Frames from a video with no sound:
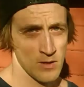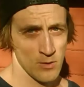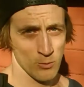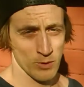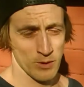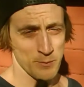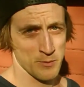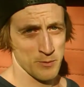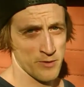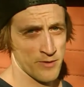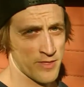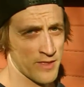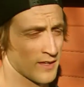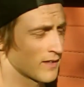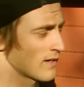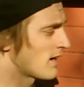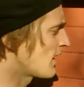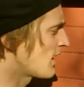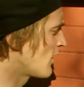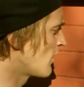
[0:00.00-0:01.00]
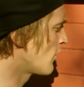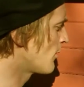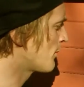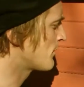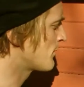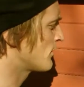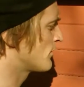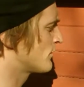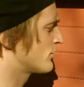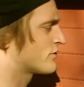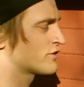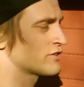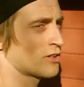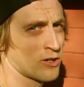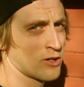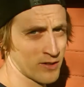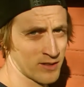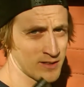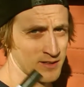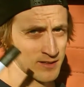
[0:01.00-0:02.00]
One more thing, I hope you
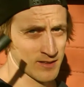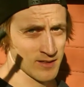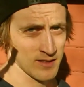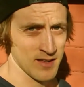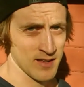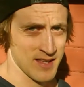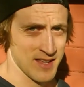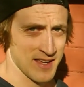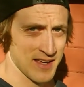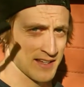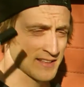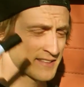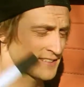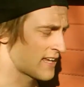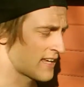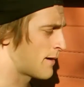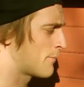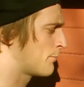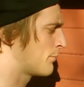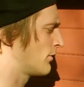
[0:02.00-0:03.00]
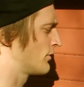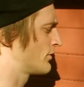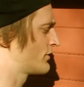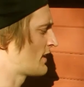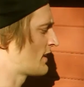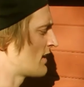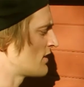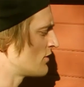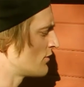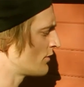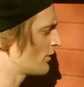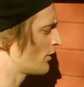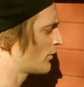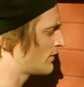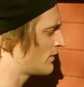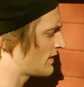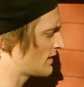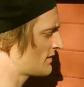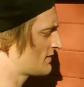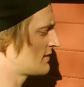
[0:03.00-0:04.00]
saw in the examples that you don't
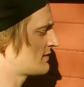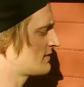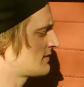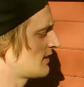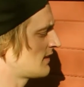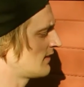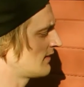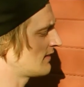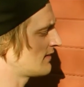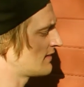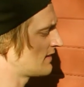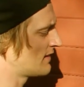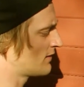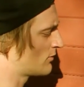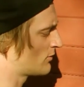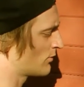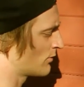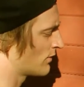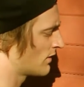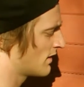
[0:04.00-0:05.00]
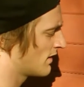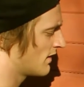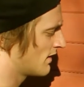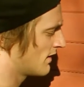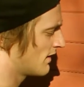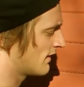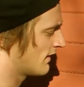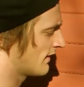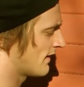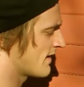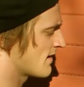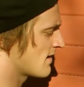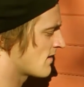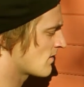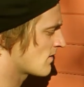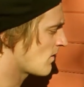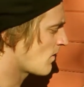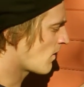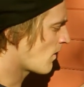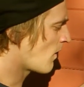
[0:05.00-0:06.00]
necessarily need to
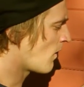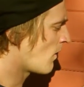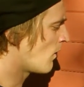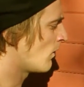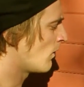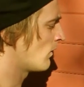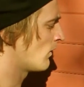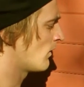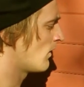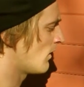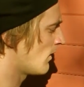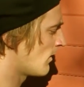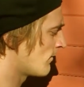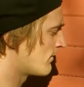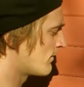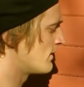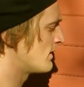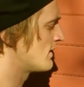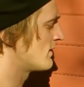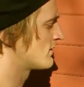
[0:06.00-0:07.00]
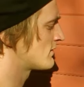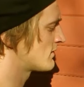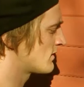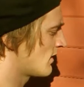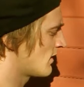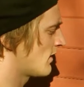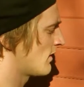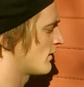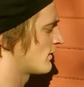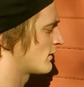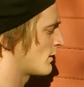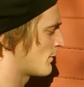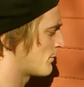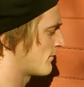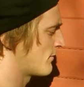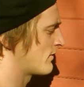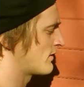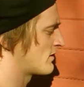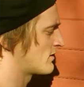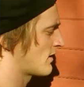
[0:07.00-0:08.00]
layer all of these on top
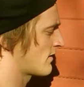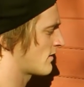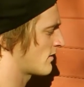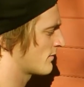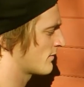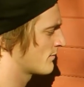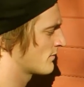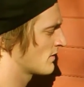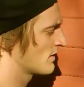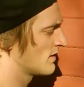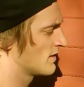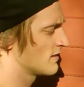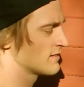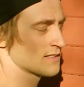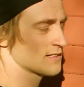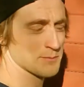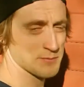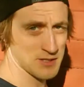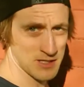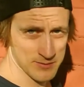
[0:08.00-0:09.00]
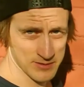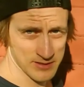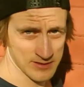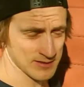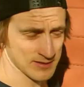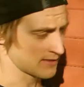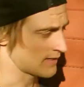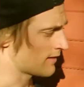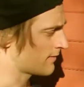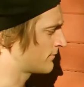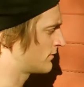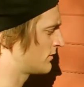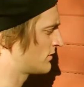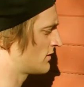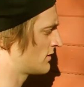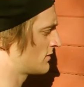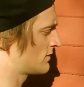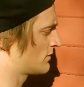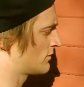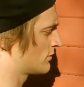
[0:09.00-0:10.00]
of each other. Sometimes it's enough to
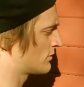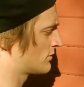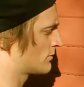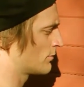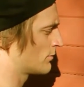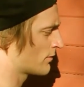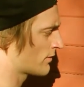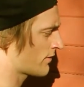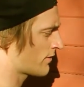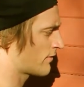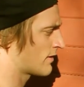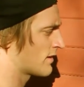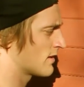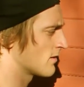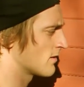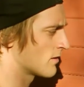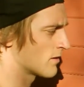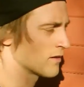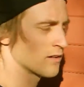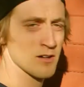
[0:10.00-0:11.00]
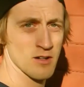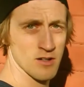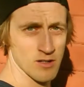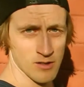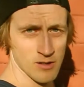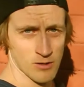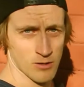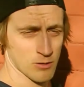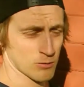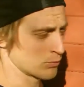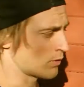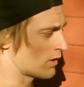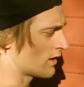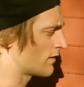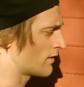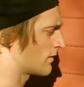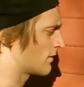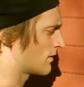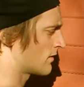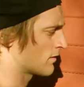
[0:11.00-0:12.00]
just use 2 or 3 or
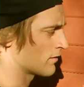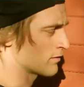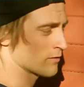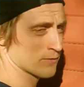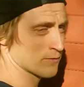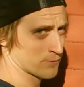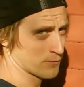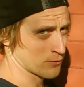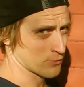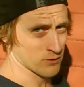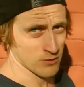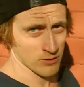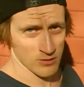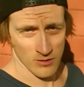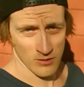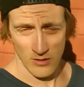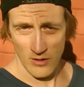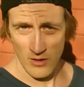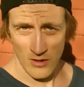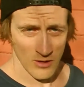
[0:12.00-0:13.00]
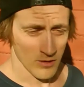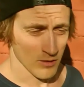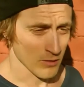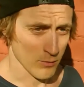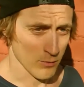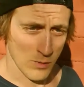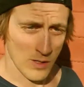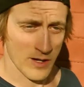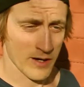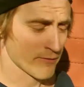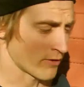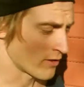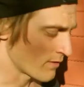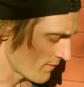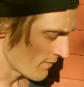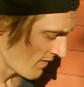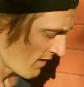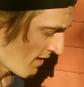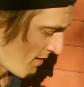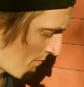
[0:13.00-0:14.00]
1 or 4 or whatever.
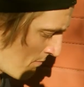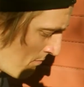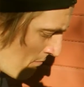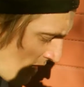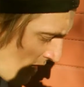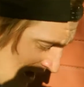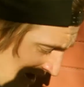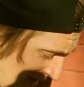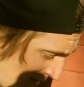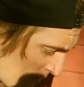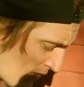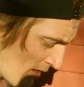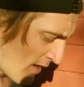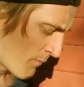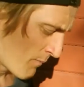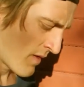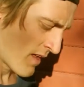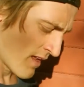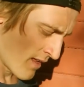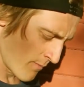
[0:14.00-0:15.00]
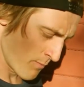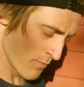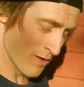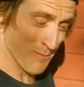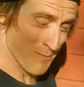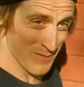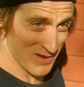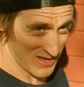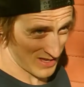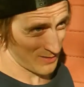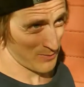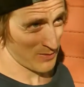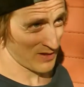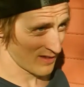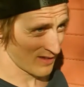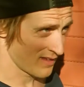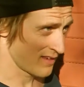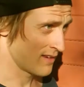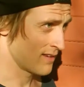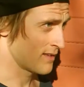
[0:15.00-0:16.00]
Maybe
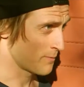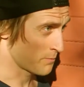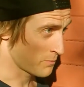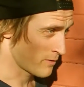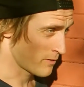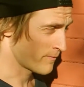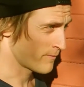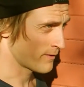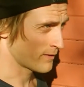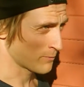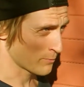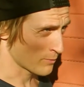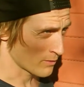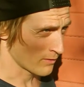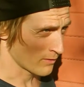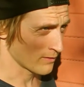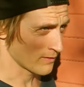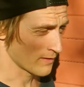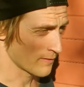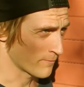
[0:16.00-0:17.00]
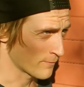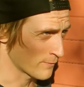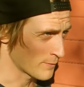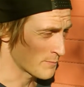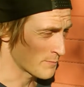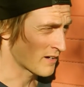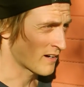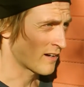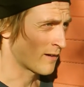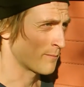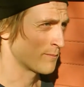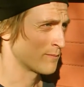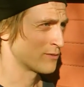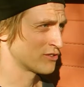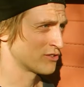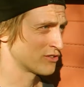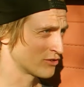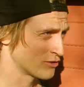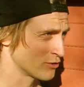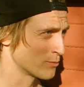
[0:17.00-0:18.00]
in the perfect world, if we become
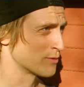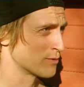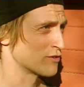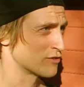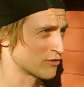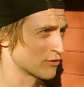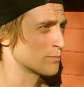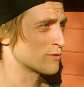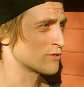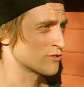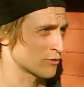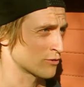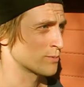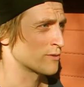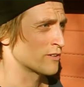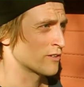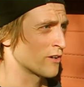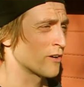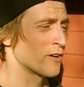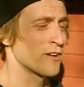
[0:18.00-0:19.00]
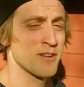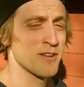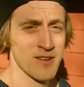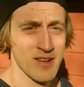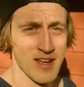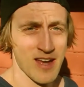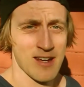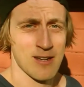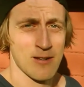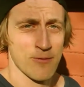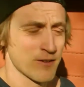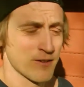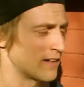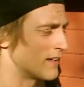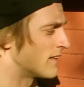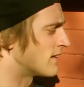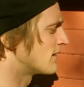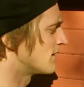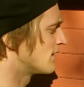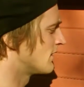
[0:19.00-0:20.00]
super good at
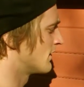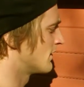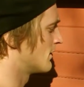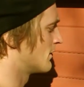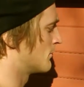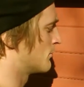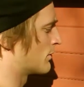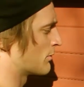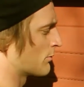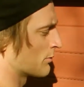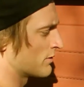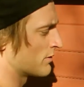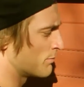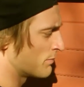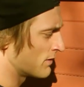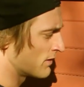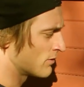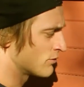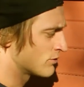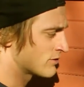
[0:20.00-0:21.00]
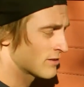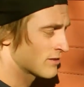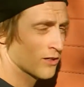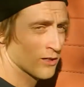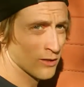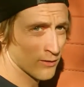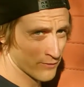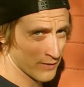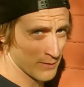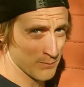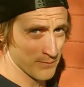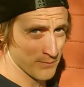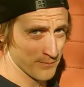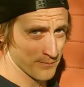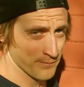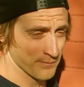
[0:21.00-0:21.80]
defending, we would be using all of them.